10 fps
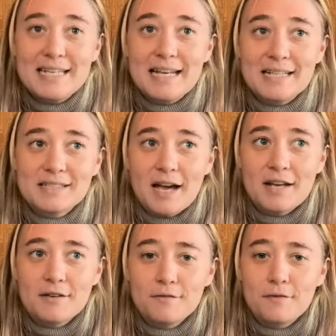as kind
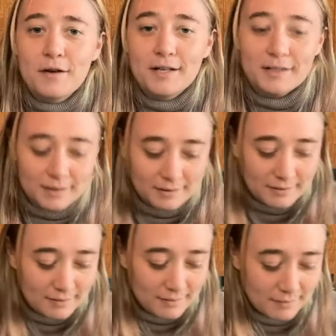of
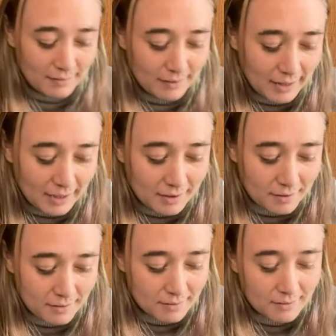like
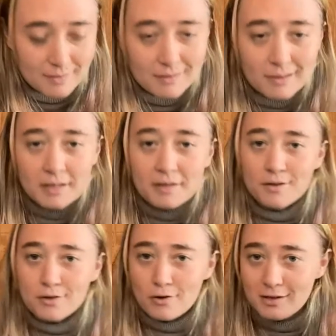the
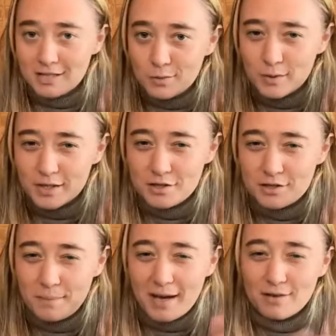naughty witch, the
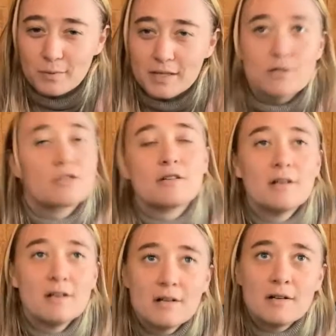bad witch,
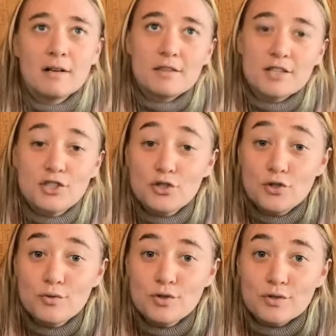the
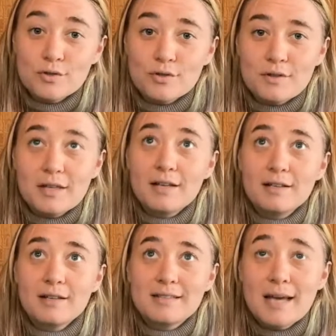seducer,
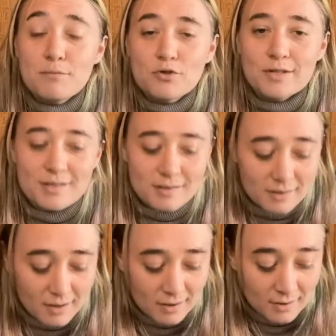the temptress.
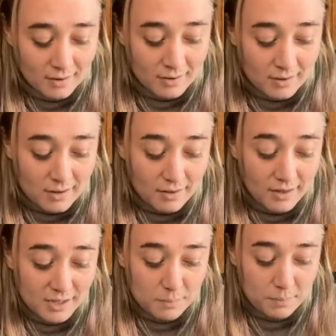
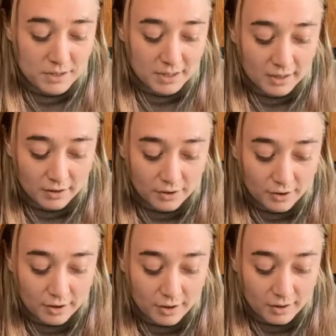This
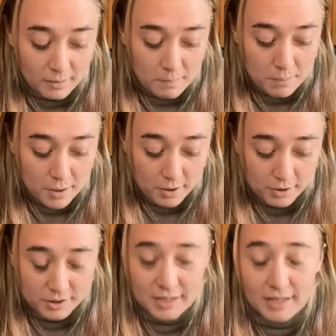particular
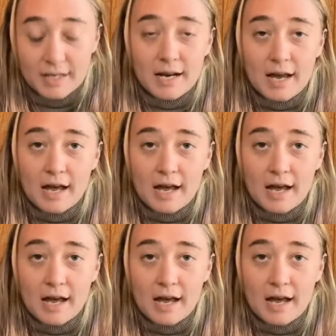person